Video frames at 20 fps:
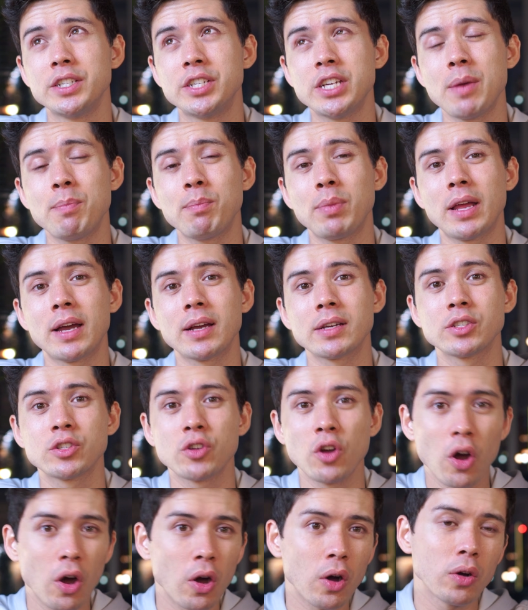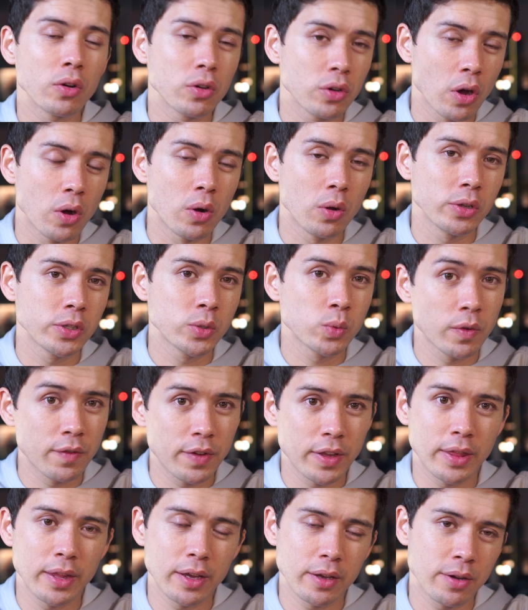JetBlack's core goals
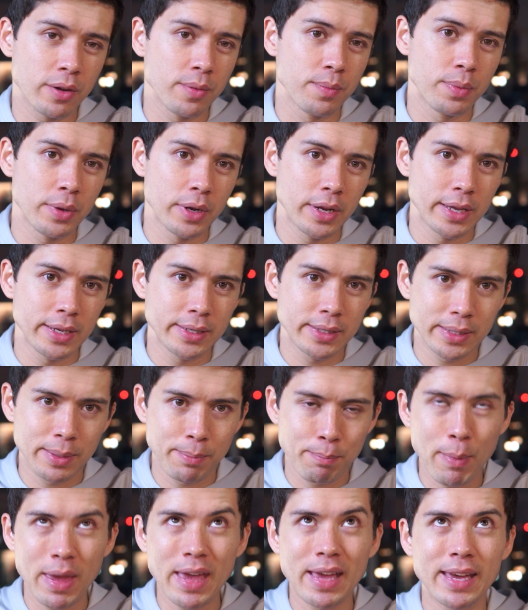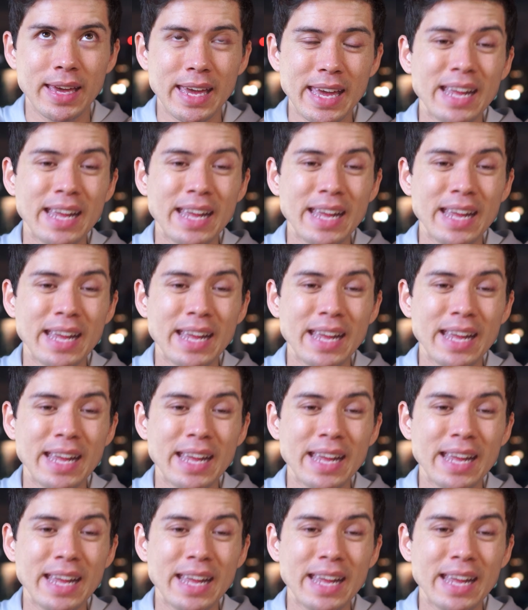within their company is to make